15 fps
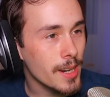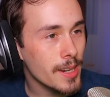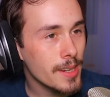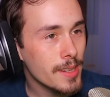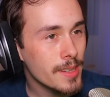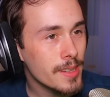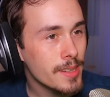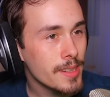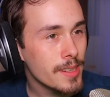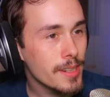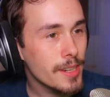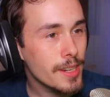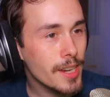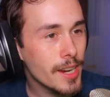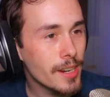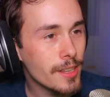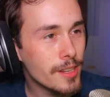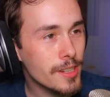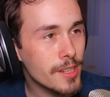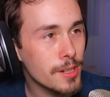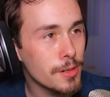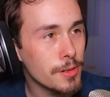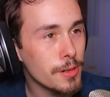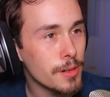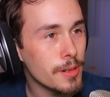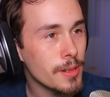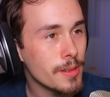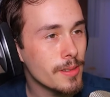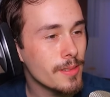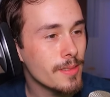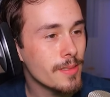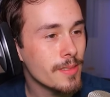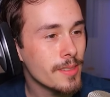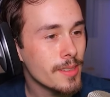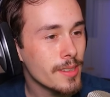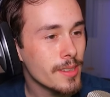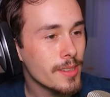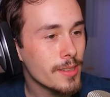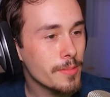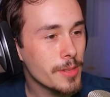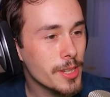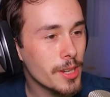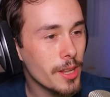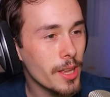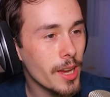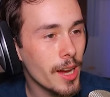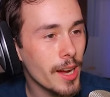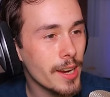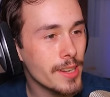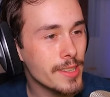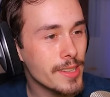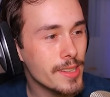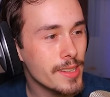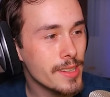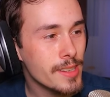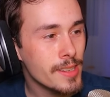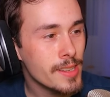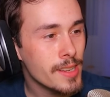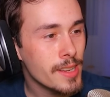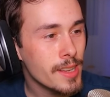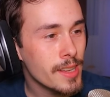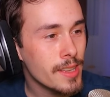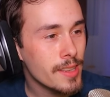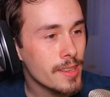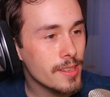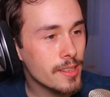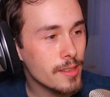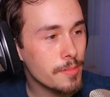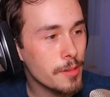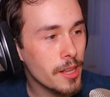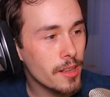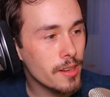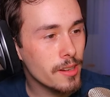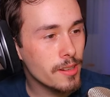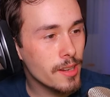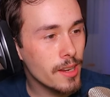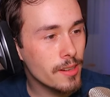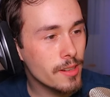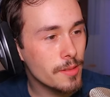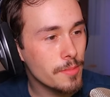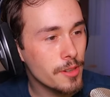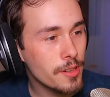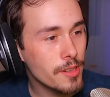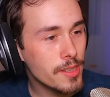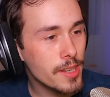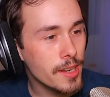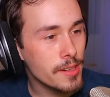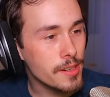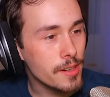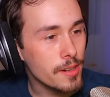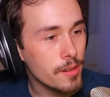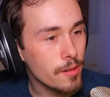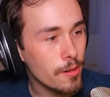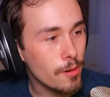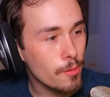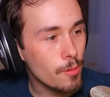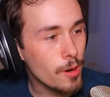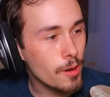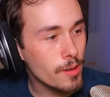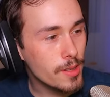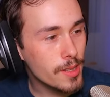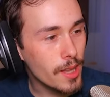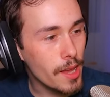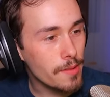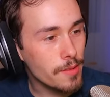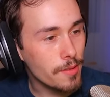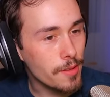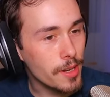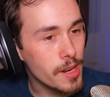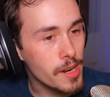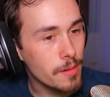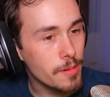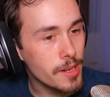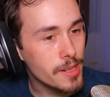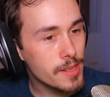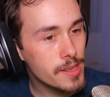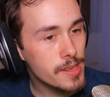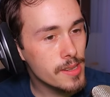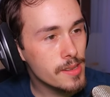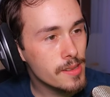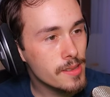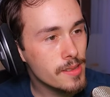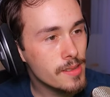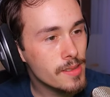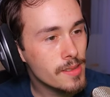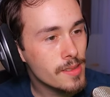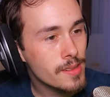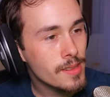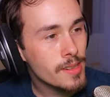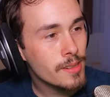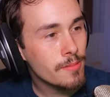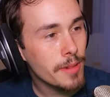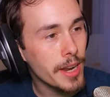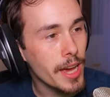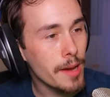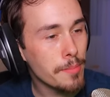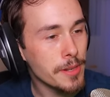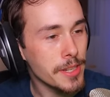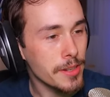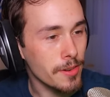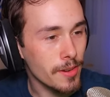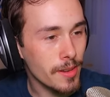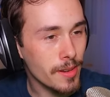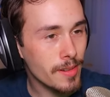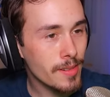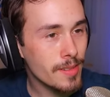It kind of looks cool. To be totally honest. This is the Pelican Town Community Center, or what's left of it anyways. What happened to it?